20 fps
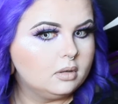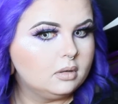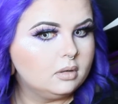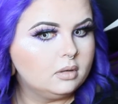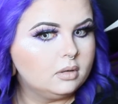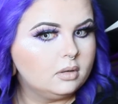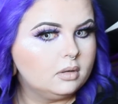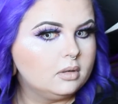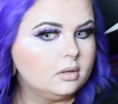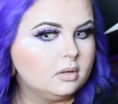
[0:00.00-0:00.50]

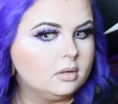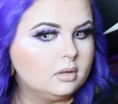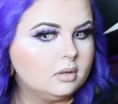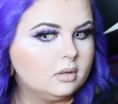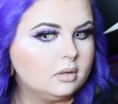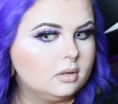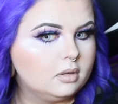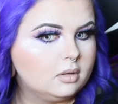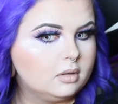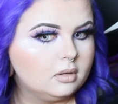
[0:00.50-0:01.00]

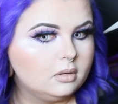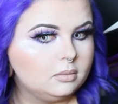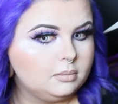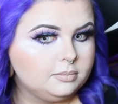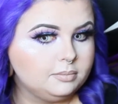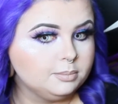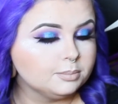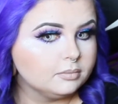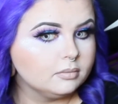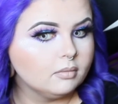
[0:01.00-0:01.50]

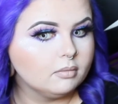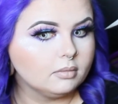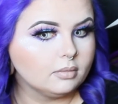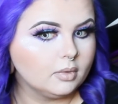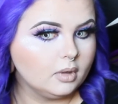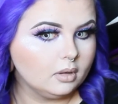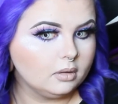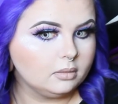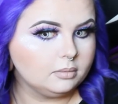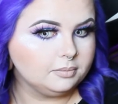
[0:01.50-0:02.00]

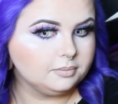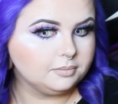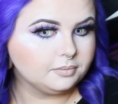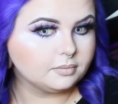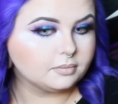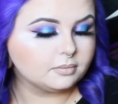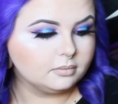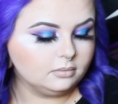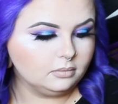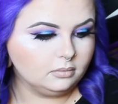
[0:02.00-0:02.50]

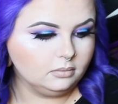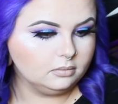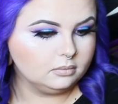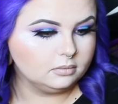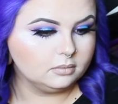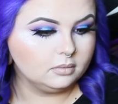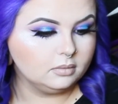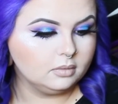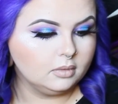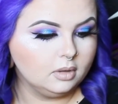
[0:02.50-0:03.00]

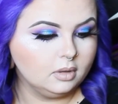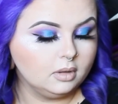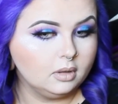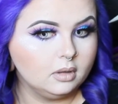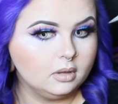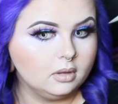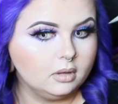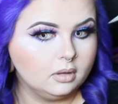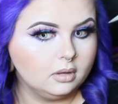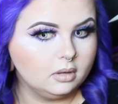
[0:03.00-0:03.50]

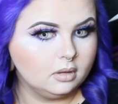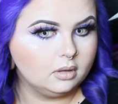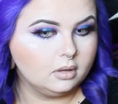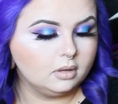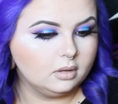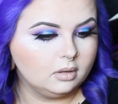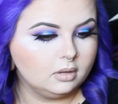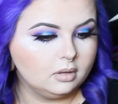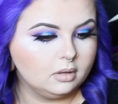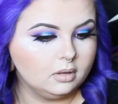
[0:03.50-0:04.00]

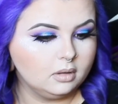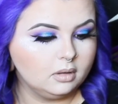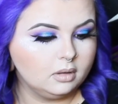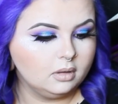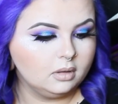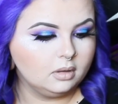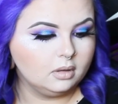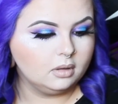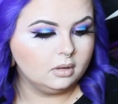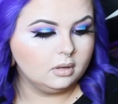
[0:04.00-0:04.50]

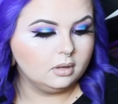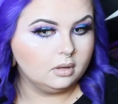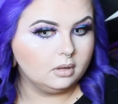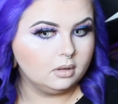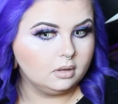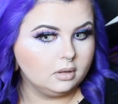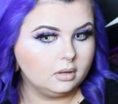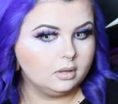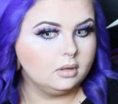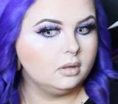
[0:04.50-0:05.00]

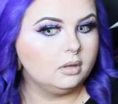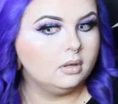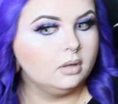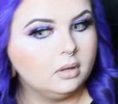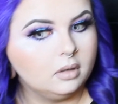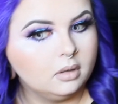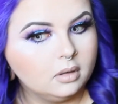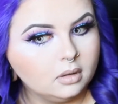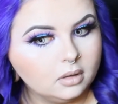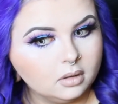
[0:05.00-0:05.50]

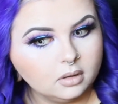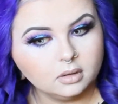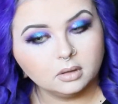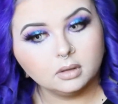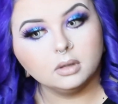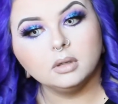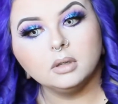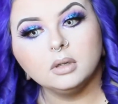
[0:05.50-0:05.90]
No one is speaking in this clip.